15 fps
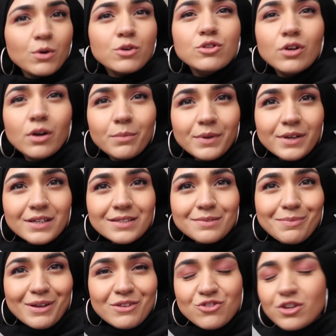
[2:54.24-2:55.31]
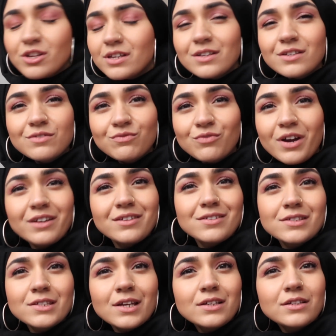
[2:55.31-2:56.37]
washing up because my genius friend
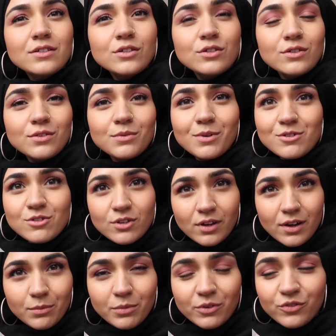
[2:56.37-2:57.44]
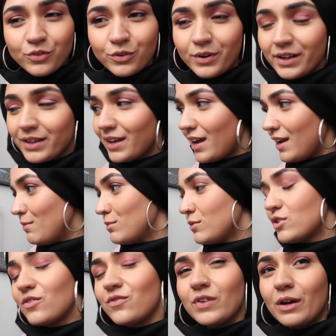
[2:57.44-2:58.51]
decided to do the washing up before I came
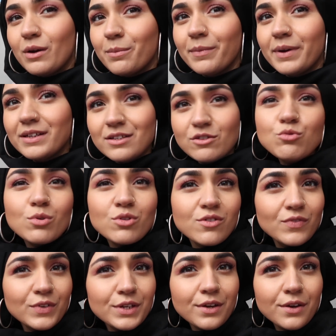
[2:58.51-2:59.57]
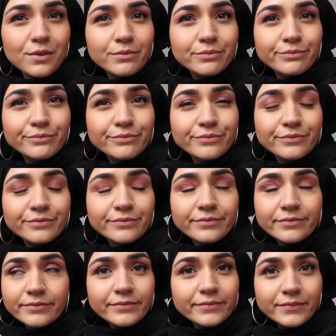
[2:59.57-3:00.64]
to film a dishwasher video.
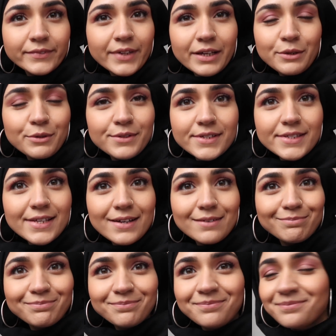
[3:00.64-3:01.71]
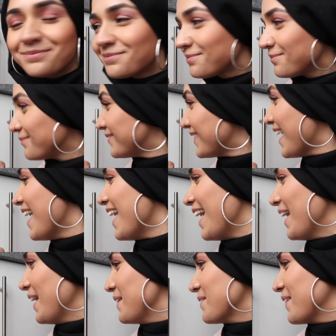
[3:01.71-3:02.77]
Who does that?
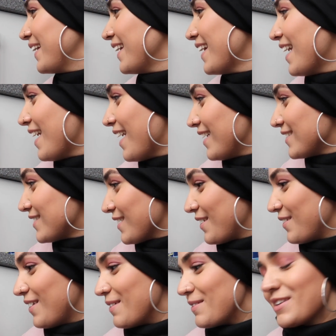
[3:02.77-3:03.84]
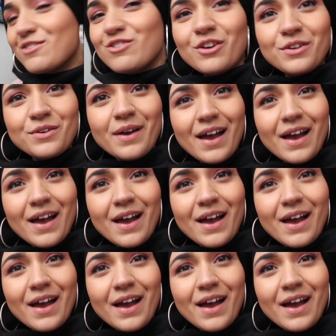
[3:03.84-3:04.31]
Anyway, so I'm going to show you